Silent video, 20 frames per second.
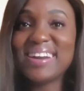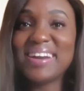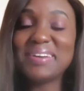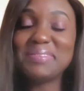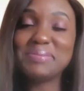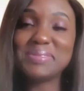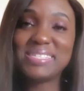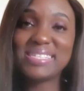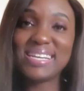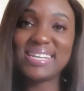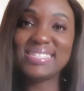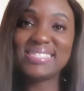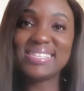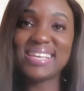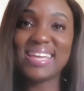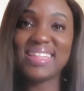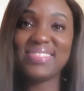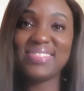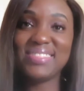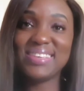I'm Jess
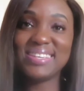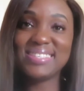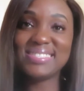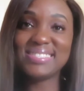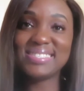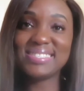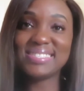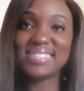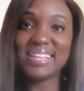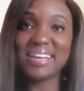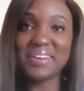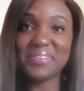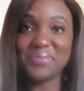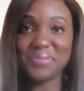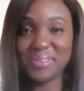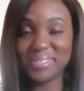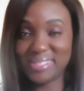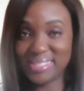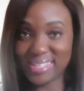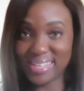and this is Life
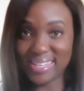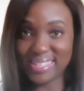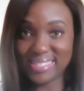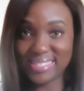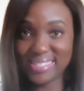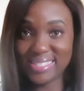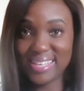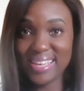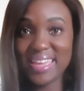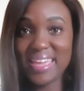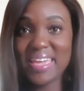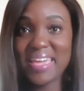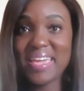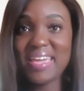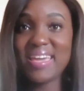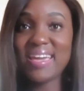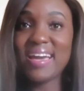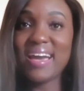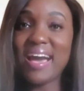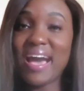with Jess.
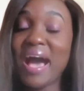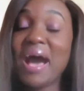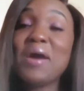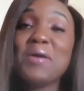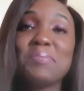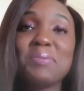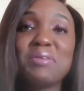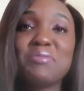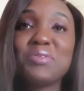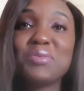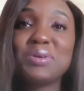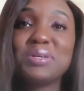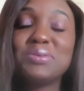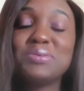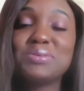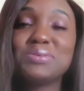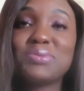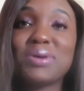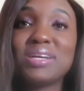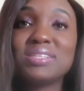I hope everyone
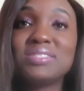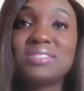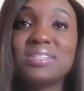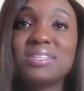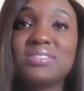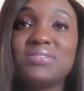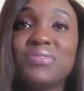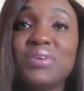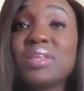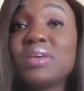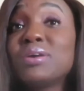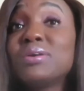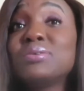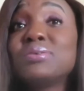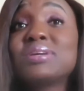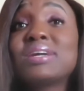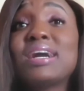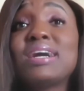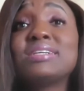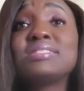who's watching this video,
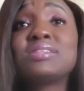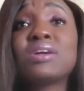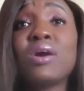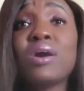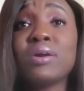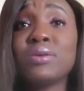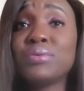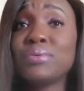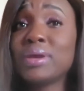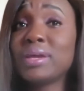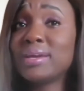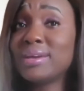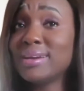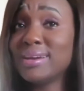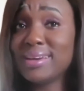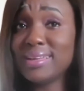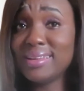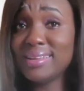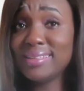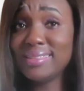you guys are doing
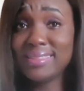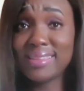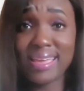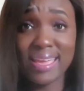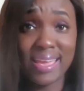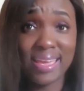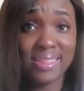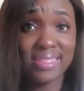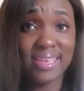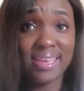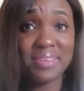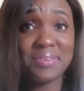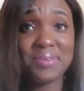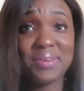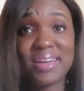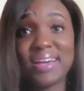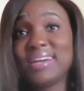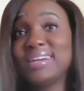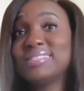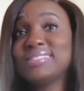good and that you
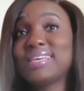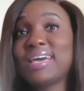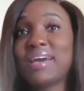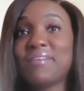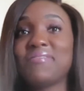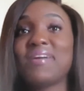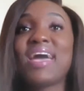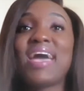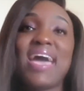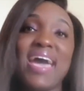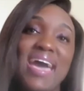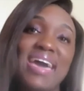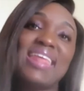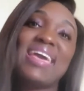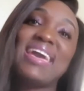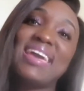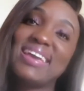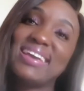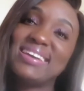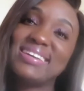guys have
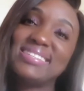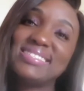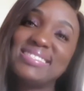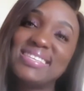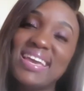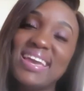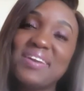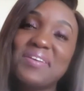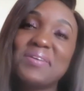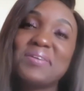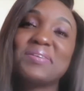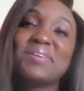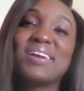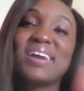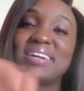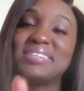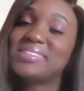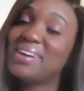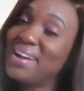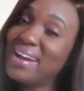had a good day, or you
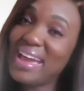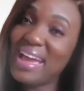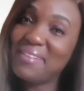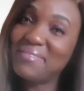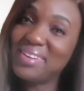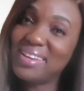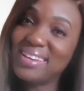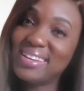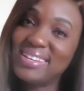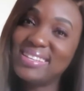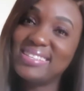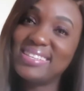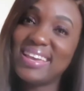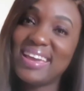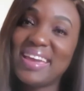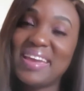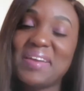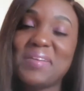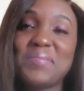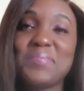guys are having a good
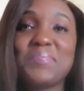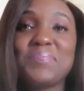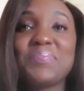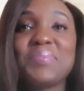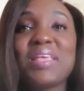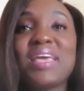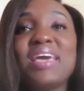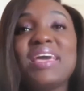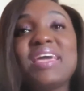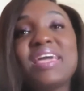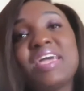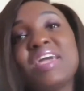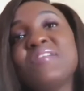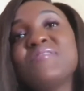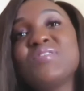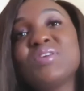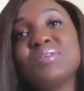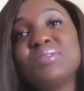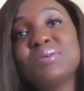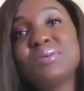day.
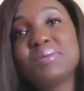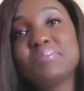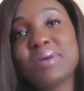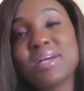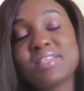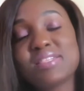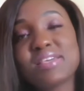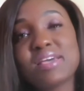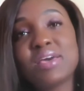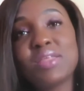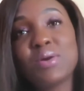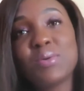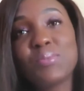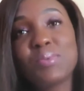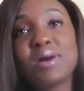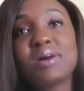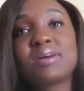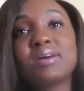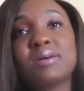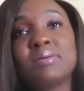If you're new to my channel,
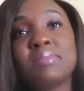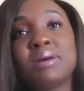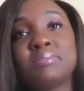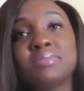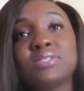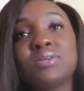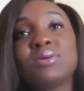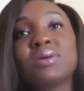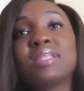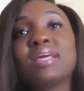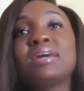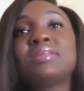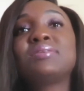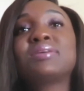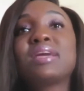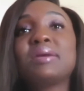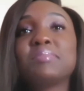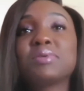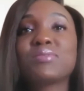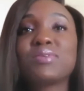welcome. I'm so glad you
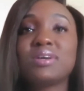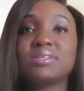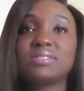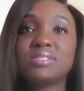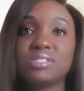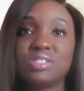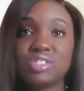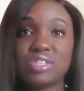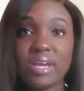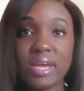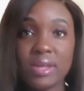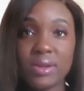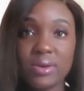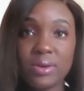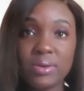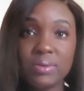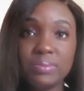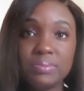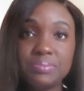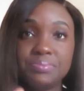came across this
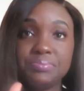channel.